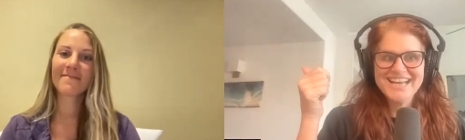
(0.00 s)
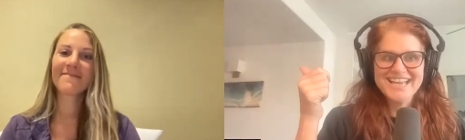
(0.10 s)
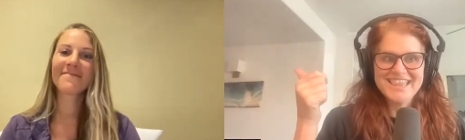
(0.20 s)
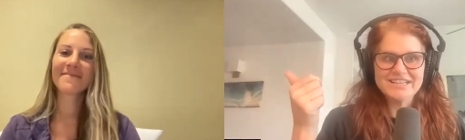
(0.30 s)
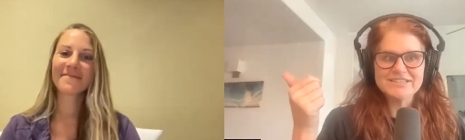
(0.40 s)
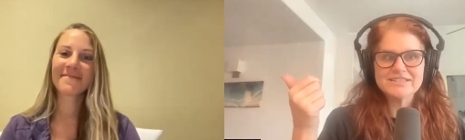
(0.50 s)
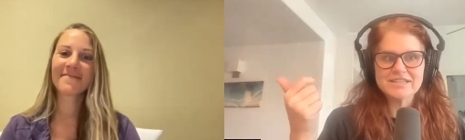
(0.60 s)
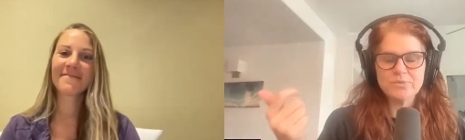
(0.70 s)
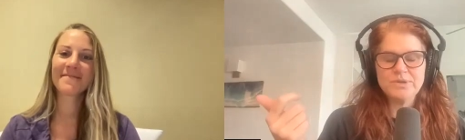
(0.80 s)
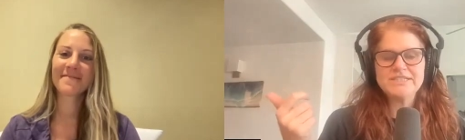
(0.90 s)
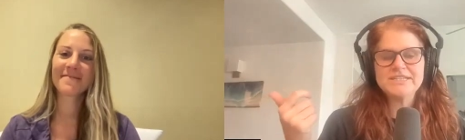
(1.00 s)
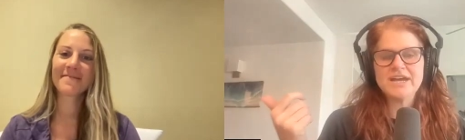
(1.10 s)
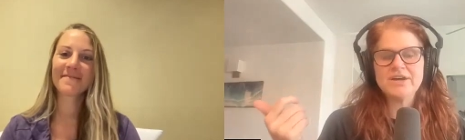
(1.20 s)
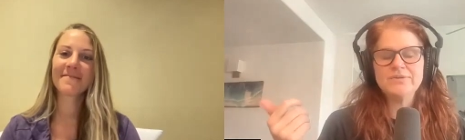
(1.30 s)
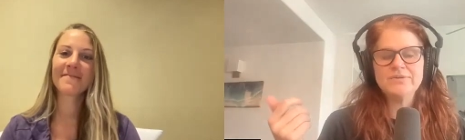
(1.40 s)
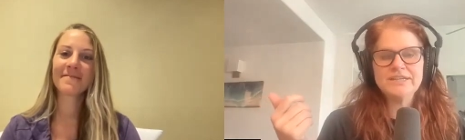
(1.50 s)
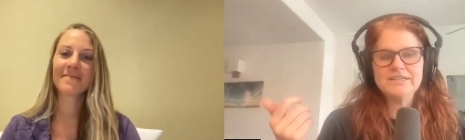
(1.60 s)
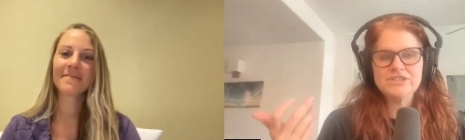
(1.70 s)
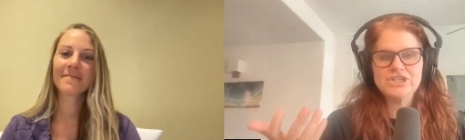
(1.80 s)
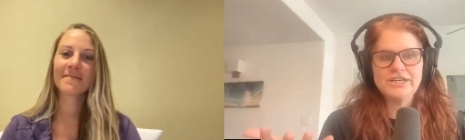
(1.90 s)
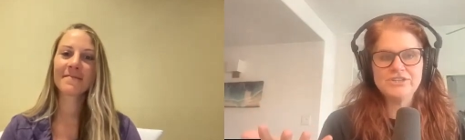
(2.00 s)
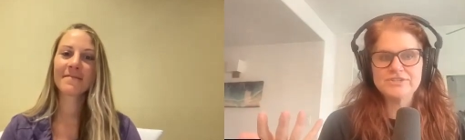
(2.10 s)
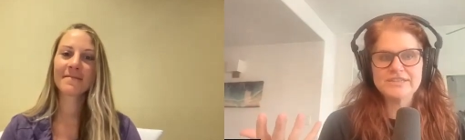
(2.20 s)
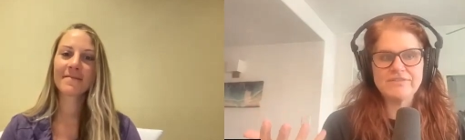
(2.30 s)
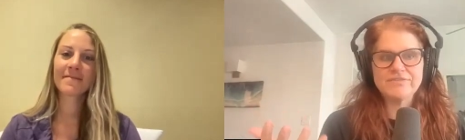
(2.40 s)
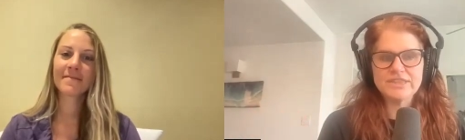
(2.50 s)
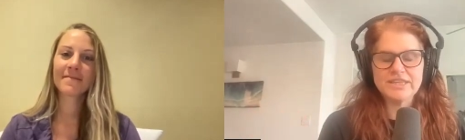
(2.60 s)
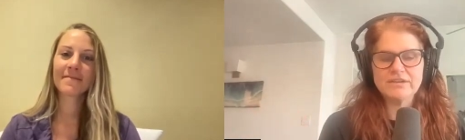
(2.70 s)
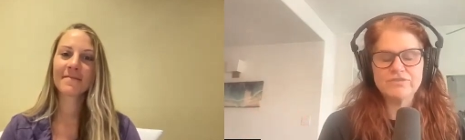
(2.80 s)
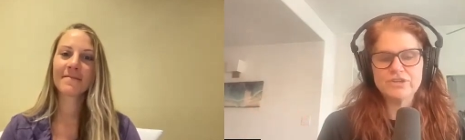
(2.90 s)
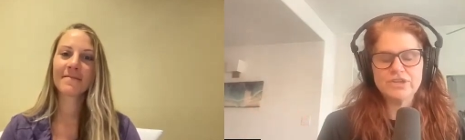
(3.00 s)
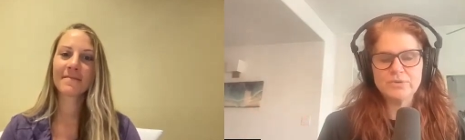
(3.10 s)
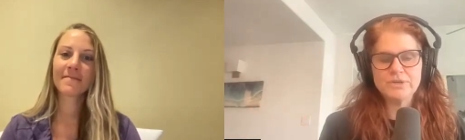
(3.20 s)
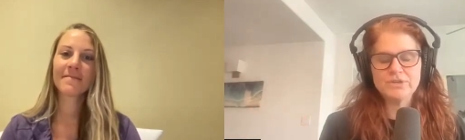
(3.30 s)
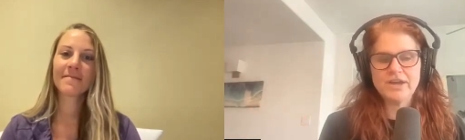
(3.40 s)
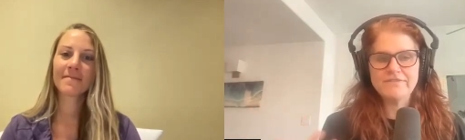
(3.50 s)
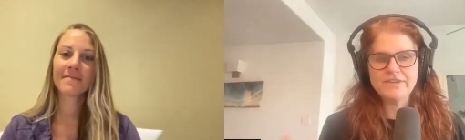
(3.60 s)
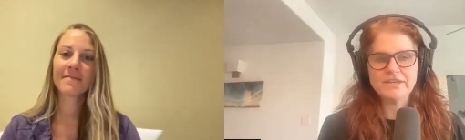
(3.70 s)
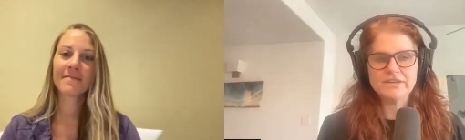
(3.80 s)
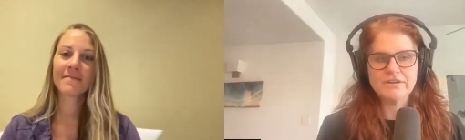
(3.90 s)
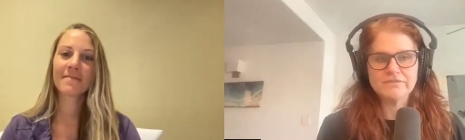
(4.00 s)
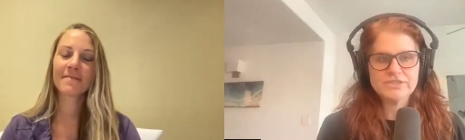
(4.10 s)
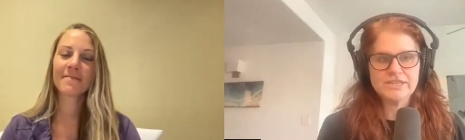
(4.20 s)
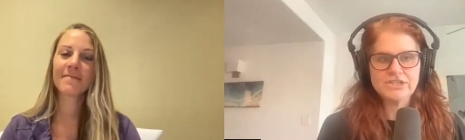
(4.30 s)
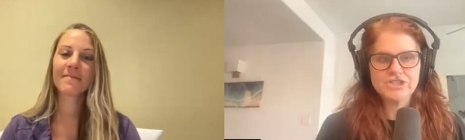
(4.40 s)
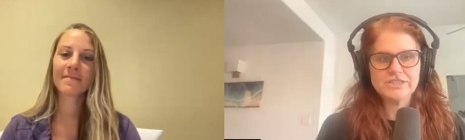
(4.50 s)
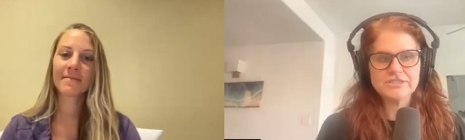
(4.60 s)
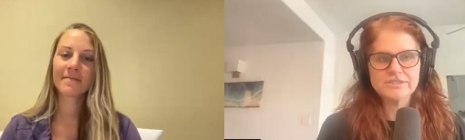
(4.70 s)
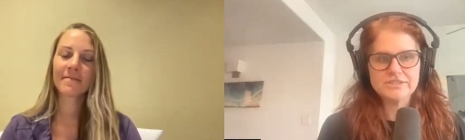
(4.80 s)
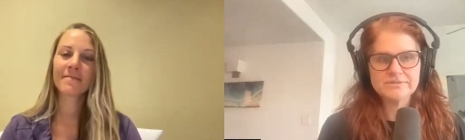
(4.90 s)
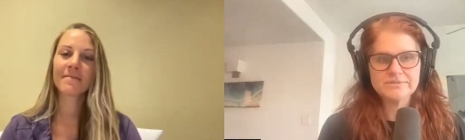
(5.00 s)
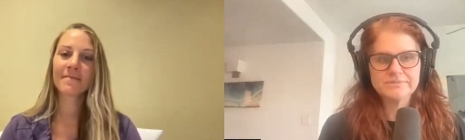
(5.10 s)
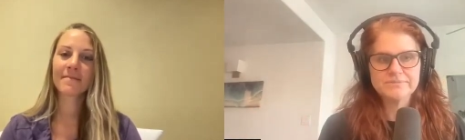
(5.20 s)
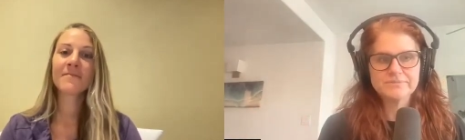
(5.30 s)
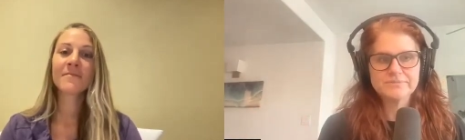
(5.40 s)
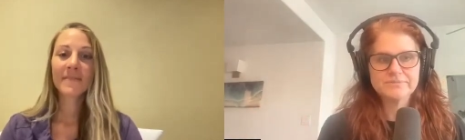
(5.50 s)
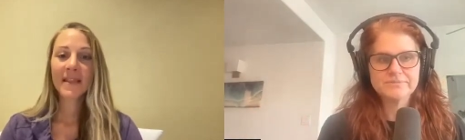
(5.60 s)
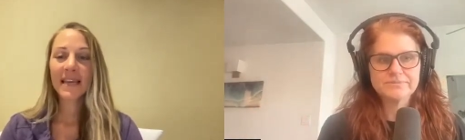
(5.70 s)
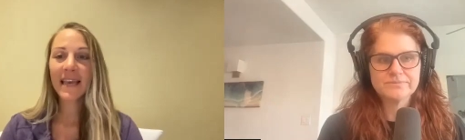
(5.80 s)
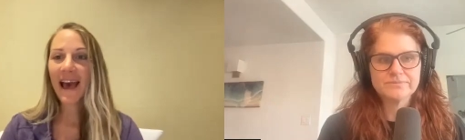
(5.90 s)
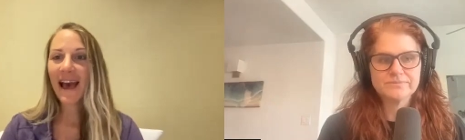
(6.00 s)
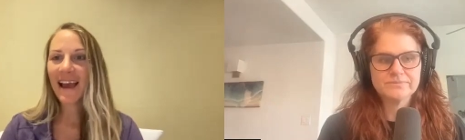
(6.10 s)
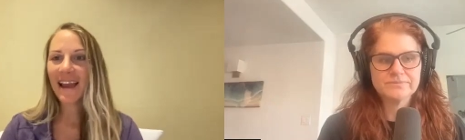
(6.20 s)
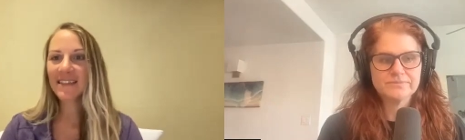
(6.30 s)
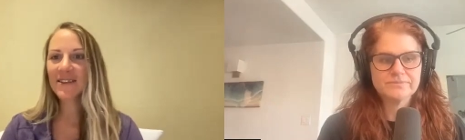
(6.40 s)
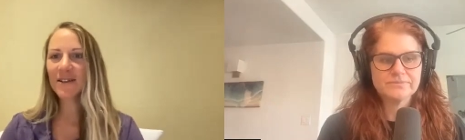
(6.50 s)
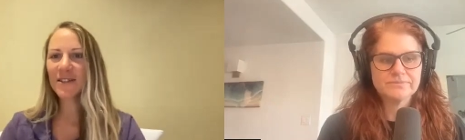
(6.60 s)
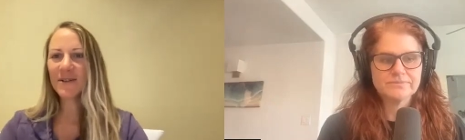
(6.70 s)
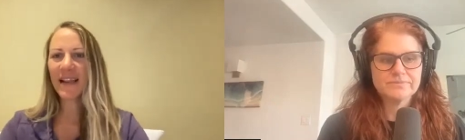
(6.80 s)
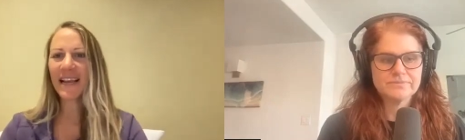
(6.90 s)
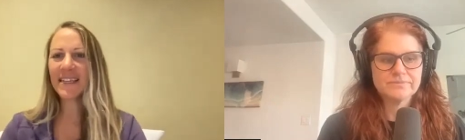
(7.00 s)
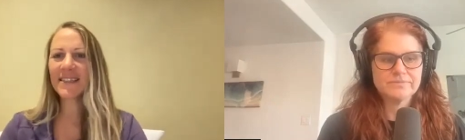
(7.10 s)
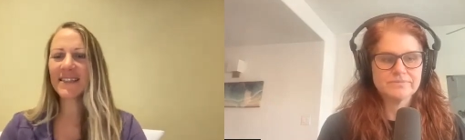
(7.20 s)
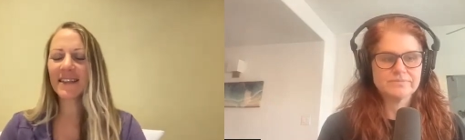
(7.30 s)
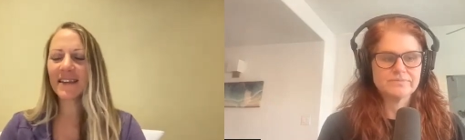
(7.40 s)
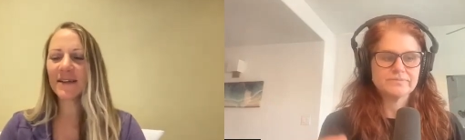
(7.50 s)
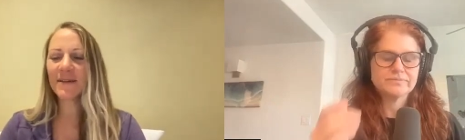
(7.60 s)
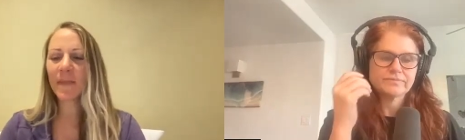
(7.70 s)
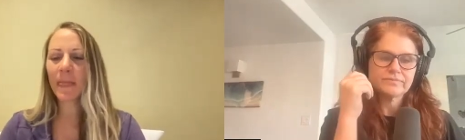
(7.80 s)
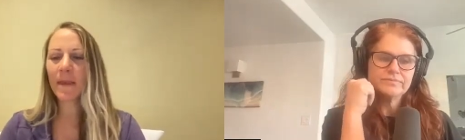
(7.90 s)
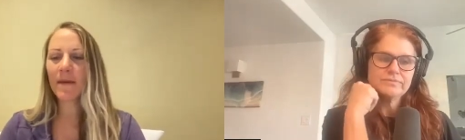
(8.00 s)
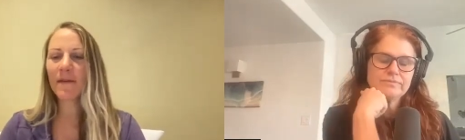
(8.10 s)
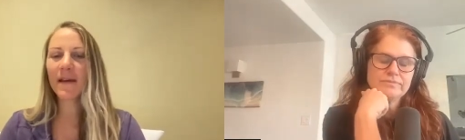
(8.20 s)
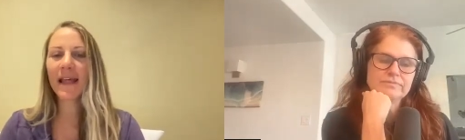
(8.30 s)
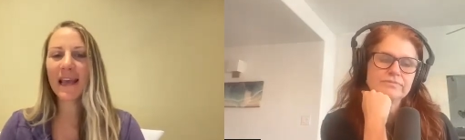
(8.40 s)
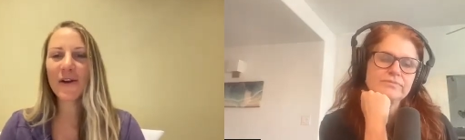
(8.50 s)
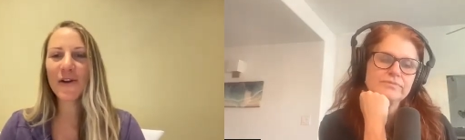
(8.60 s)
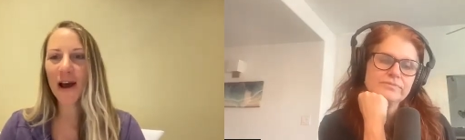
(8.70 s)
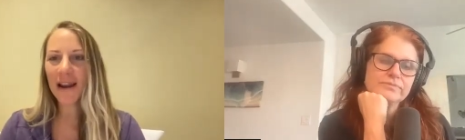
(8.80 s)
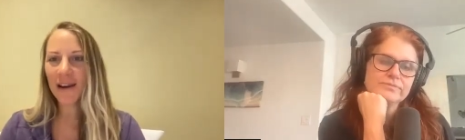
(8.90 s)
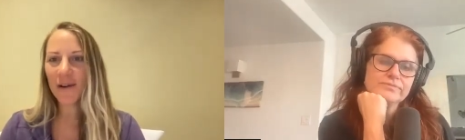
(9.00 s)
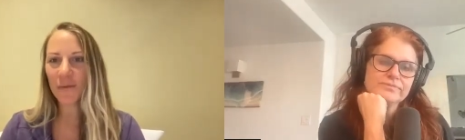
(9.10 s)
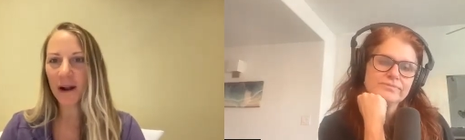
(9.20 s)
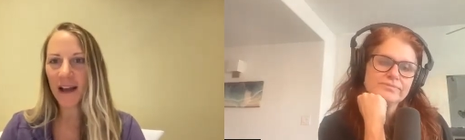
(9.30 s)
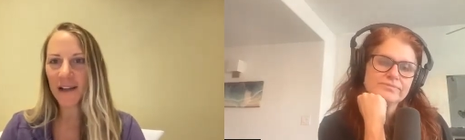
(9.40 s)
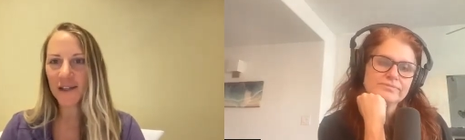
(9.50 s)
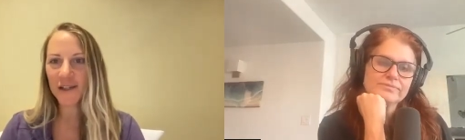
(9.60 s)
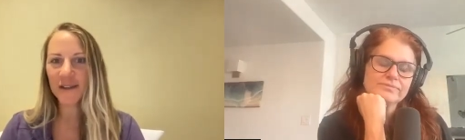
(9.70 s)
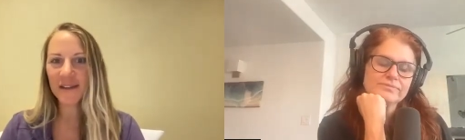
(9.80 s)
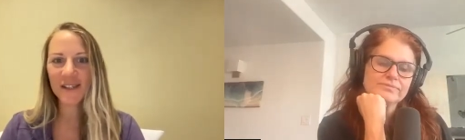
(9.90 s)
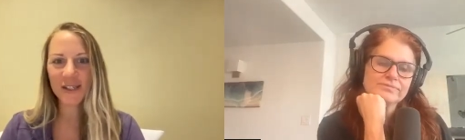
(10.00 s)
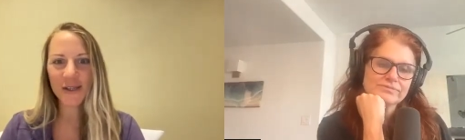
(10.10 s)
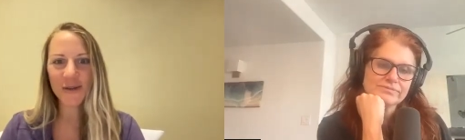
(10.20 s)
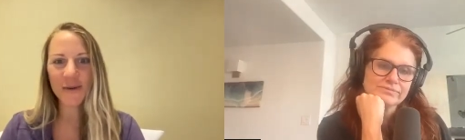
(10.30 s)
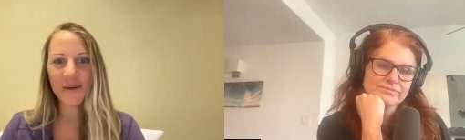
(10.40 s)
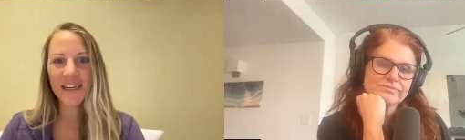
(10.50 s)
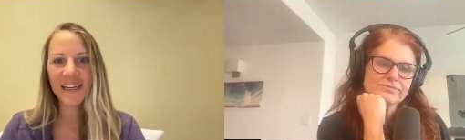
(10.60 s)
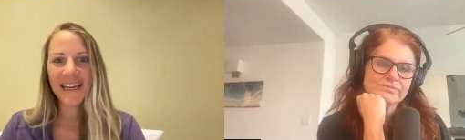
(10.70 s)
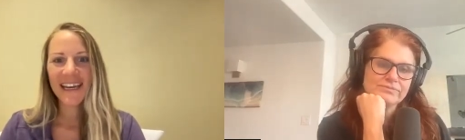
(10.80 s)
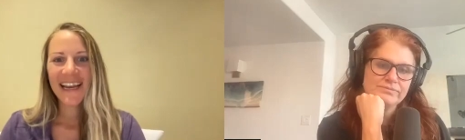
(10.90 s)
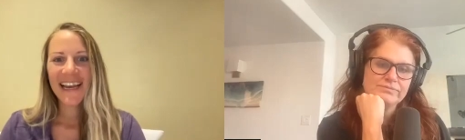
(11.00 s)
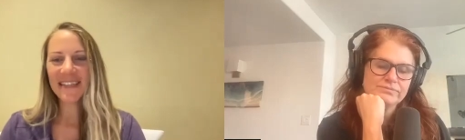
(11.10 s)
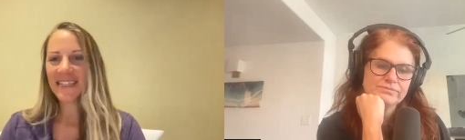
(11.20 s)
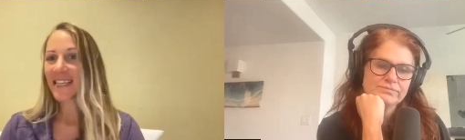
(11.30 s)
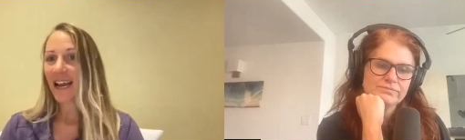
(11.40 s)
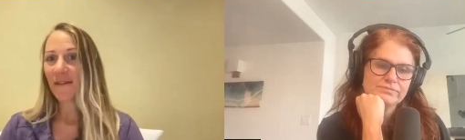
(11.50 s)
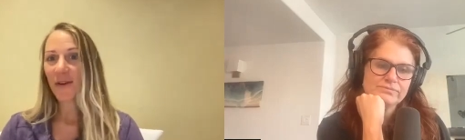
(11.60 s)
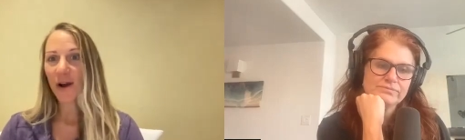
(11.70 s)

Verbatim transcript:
Speaker 1: that slowing down, it changes everything for you when you're having conversations.
Speaker 2: Yeah. It's also nice to feel like you're not in a rush, too, inside of your